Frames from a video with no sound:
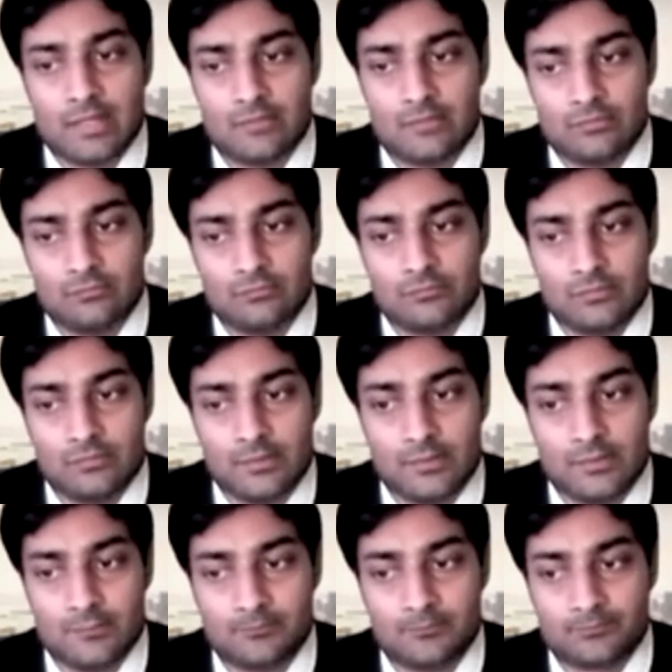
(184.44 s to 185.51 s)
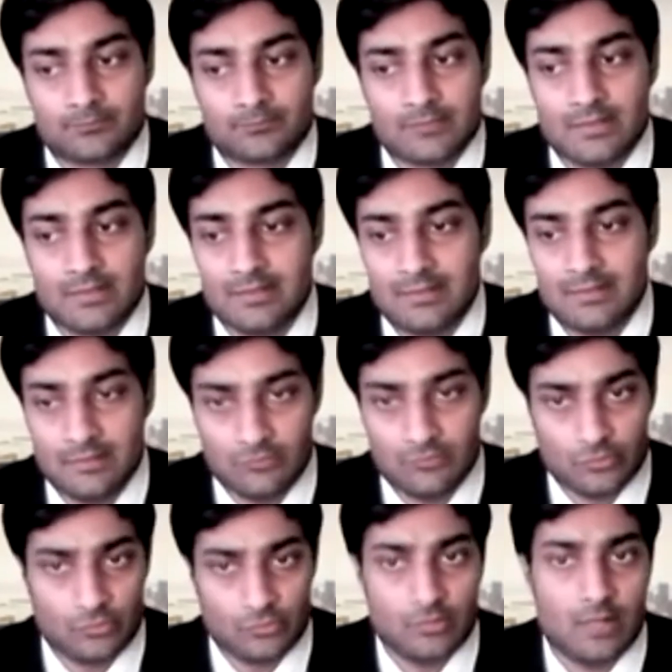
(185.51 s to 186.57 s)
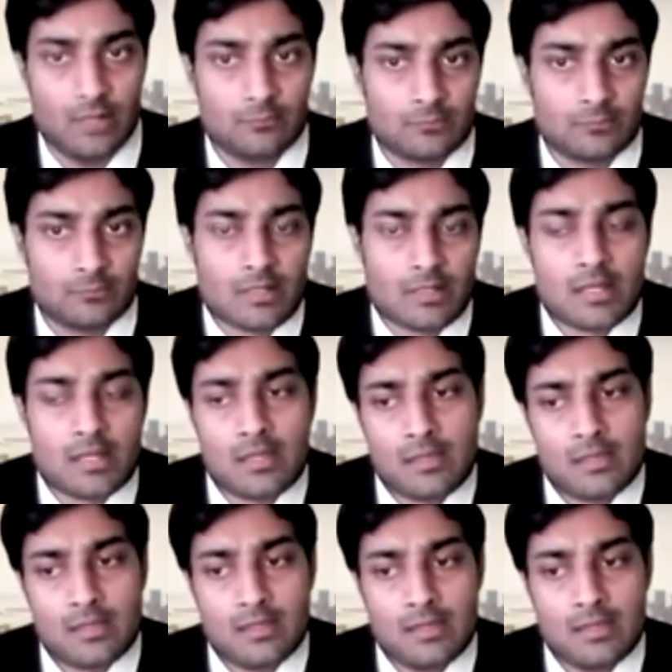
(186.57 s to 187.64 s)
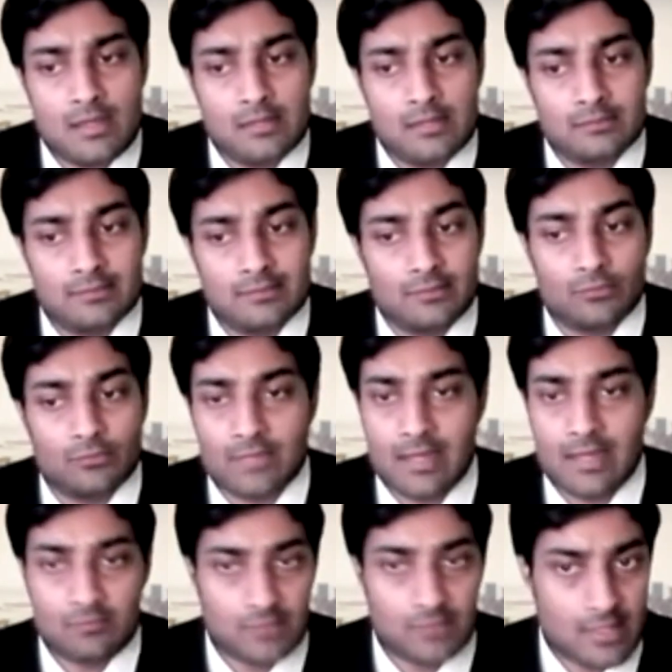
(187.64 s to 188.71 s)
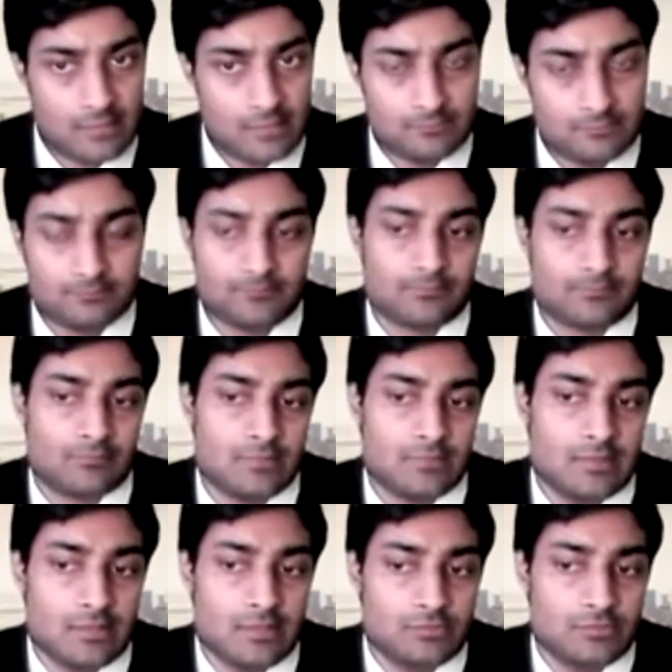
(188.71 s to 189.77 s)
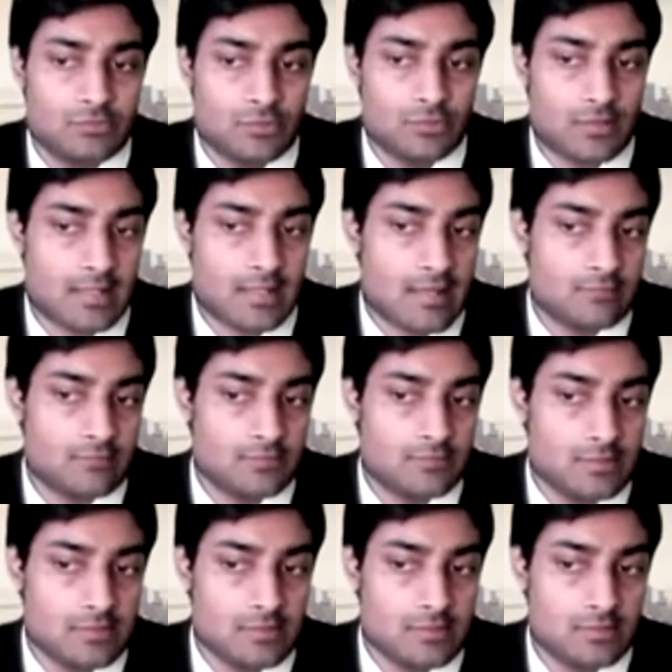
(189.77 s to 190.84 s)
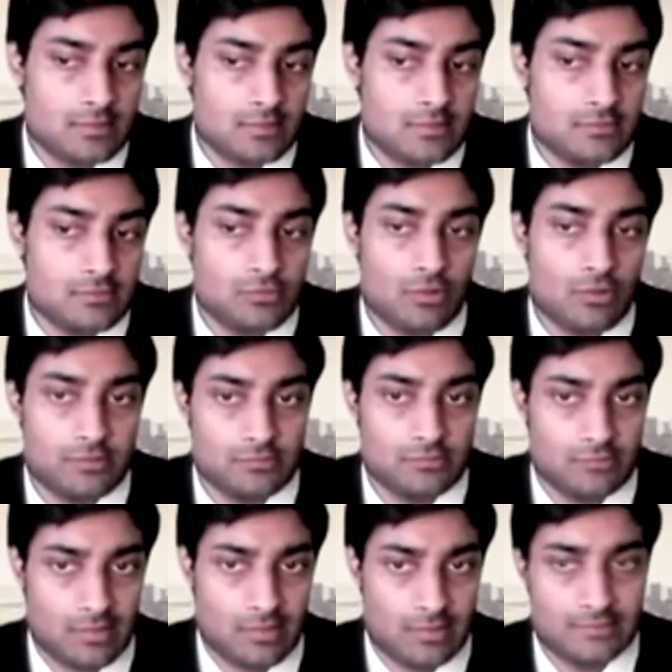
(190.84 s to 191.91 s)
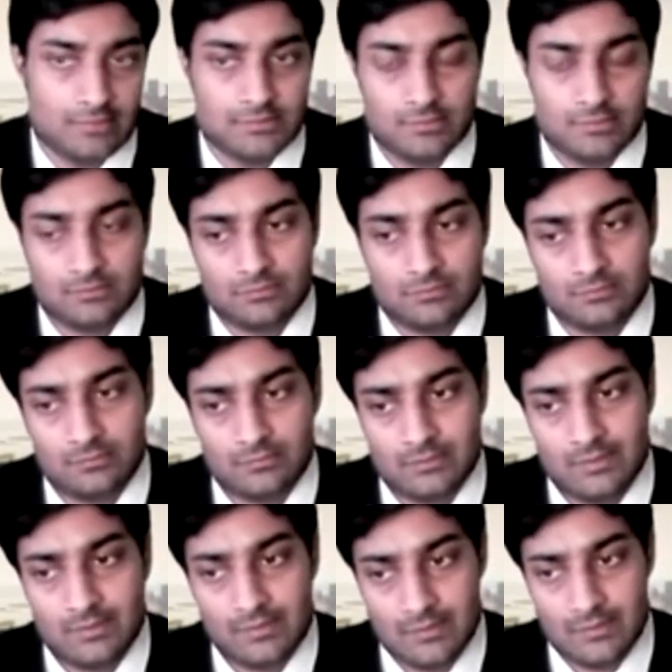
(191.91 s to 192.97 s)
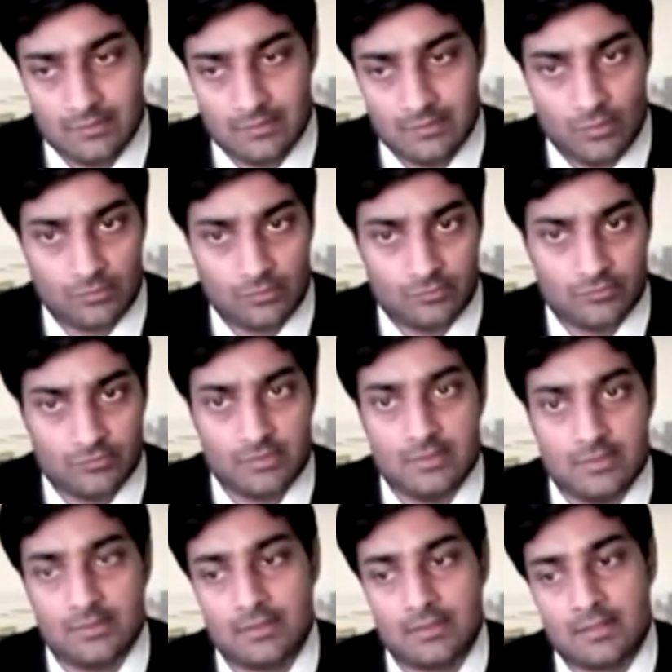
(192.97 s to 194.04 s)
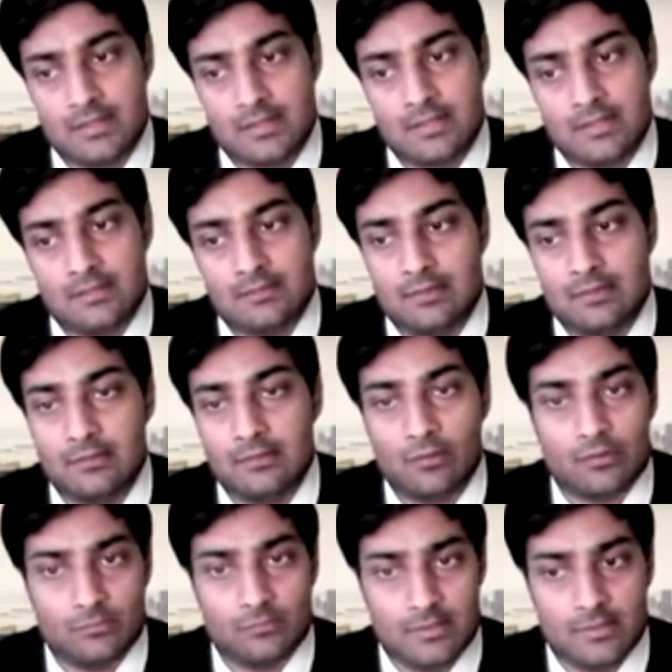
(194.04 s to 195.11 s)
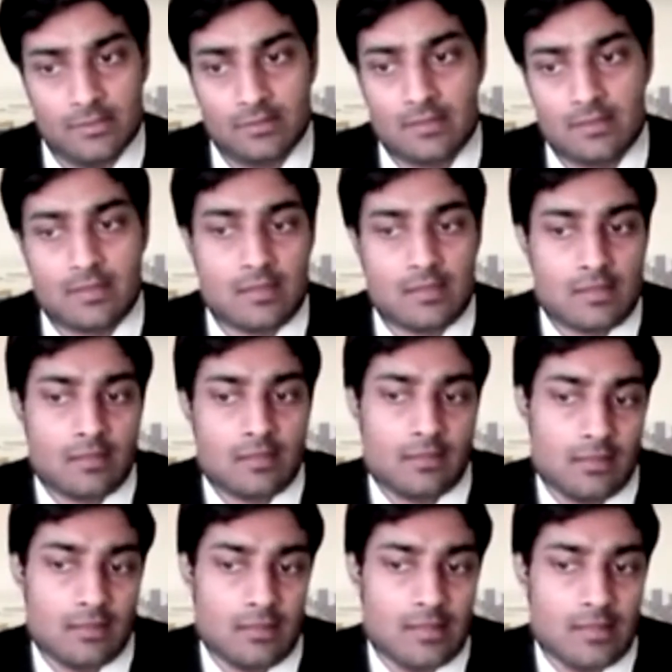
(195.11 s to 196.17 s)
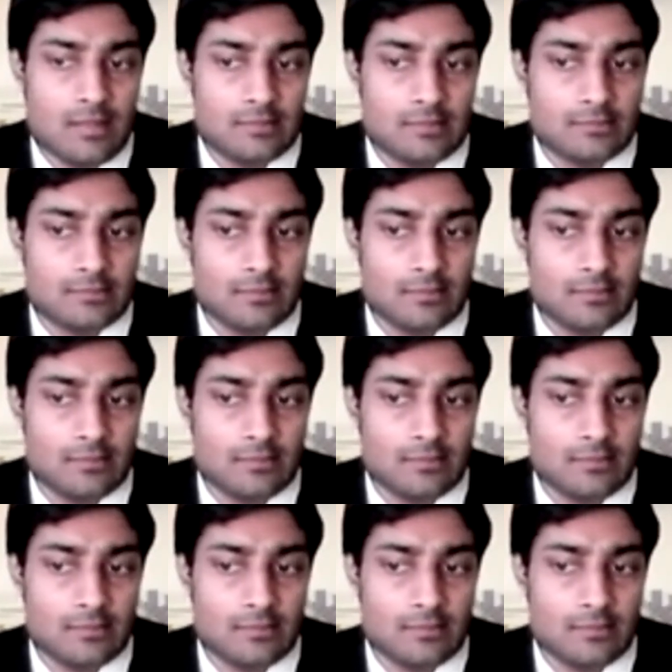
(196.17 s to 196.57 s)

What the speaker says: of ears on the ground. And they don't have that. They do not have the knowledge of the culture, the democracy, the economy, and